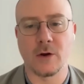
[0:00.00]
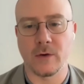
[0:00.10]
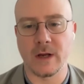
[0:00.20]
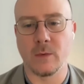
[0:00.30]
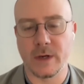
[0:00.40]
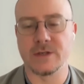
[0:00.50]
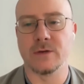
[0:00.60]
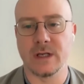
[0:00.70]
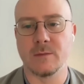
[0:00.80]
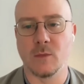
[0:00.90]
agree. We
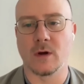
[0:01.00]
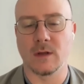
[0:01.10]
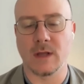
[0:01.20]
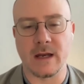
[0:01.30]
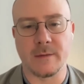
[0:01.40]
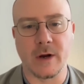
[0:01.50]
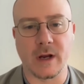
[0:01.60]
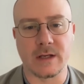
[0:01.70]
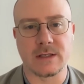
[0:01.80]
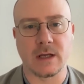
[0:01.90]
do need more Latin
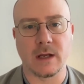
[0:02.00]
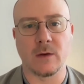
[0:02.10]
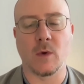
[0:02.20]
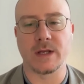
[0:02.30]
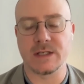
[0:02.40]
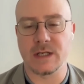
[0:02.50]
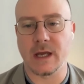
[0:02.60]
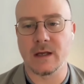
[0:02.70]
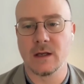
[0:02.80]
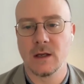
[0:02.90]
Americans at
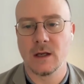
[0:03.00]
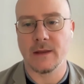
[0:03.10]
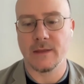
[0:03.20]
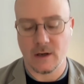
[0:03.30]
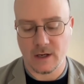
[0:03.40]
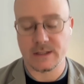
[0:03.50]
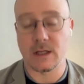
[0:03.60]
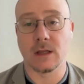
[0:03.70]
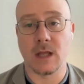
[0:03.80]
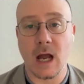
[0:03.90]
YCA, and there
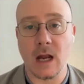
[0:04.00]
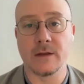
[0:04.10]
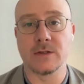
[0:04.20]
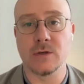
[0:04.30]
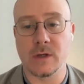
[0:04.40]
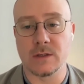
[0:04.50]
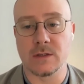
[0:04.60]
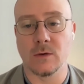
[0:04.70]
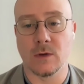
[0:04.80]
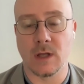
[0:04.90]
is a lot that you can
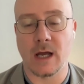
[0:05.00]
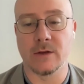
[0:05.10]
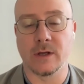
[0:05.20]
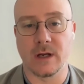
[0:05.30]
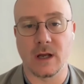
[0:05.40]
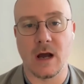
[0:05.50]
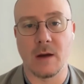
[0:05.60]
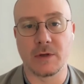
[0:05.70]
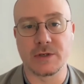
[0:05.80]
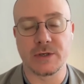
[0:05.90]
do, a lot you can
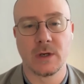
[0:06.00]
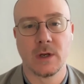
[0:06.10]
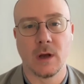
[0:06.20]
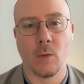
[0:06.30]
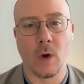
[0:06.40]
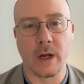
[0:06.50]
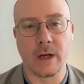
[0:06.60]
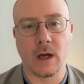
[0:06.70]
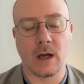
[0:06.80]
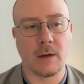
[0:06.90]
accomplish.
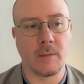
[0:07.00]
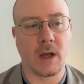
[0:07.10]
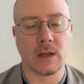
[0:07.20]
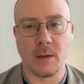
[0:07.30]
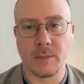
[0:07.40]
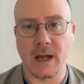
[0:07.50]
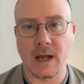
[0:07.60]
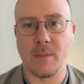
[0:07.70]
One alumni